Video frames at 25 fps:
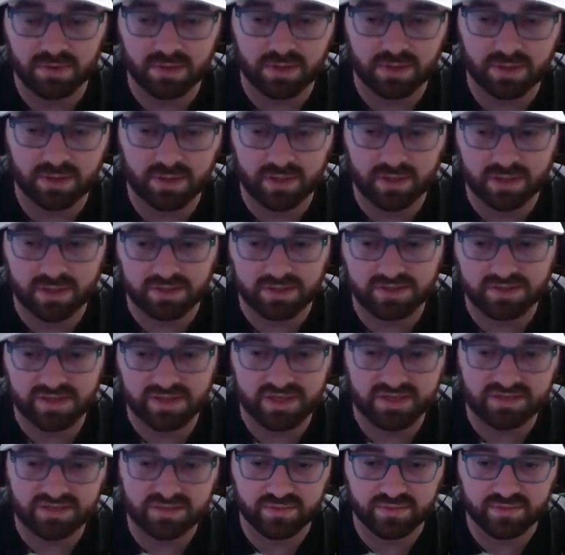and it
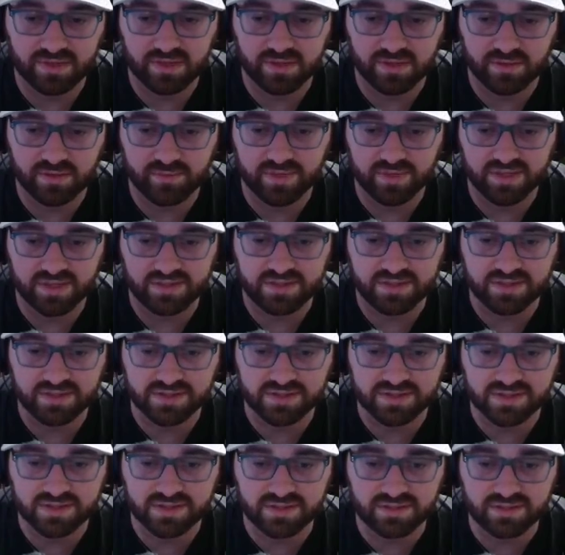takes him a little bit to
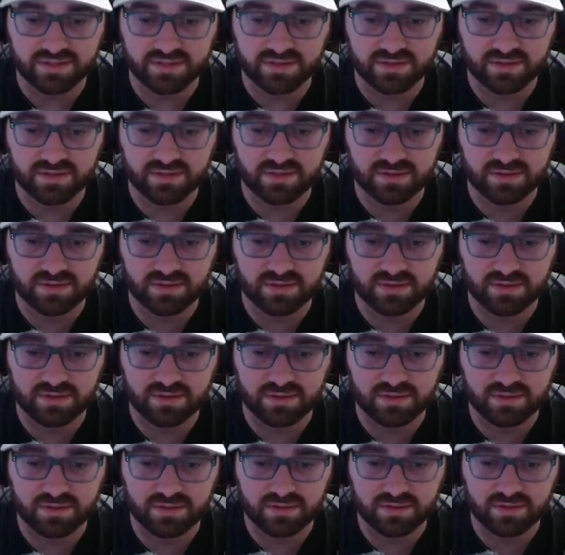
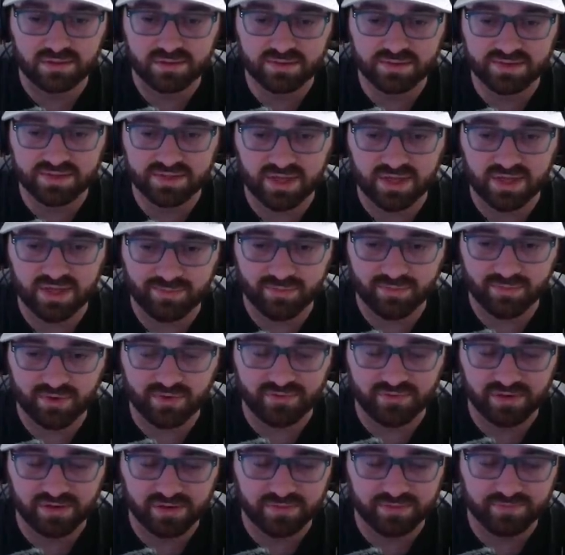stop moving.